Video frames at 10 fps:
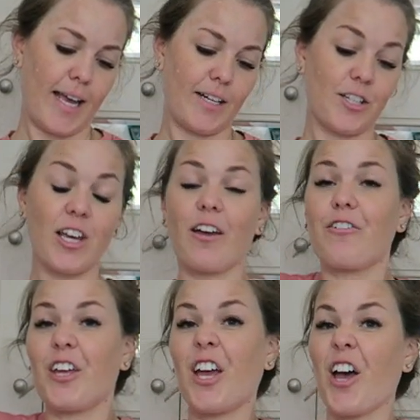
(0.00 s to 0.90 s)

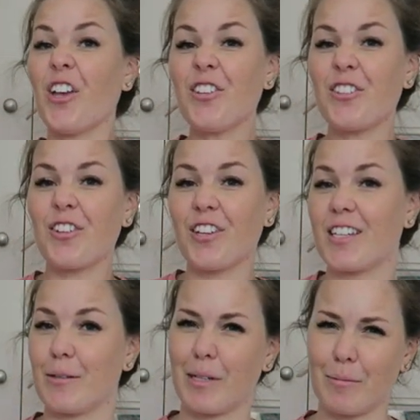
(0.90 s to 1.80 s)
Interieurs.
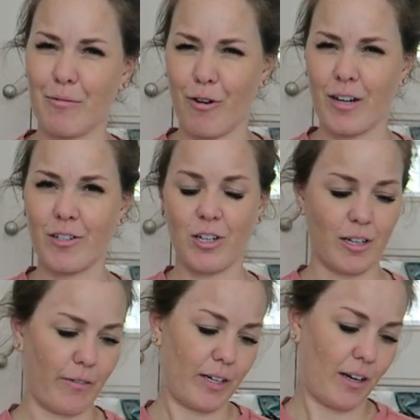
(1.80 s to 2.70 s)
Is it meant to be French? I
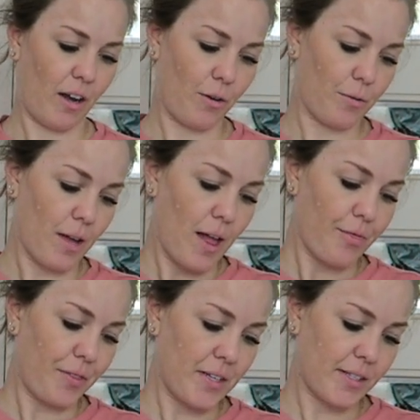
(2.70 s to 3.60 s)
don't really know.
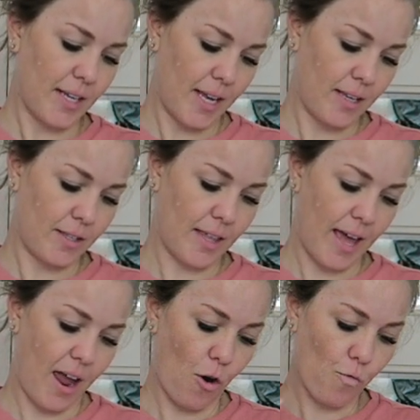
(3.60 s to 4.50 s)
This is
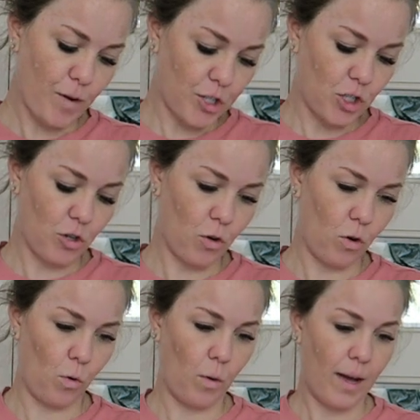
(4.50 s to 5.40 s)
their
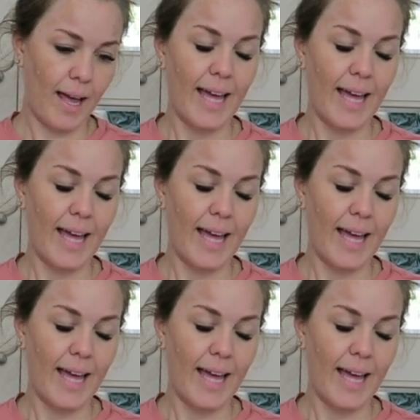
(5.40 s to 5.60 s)
original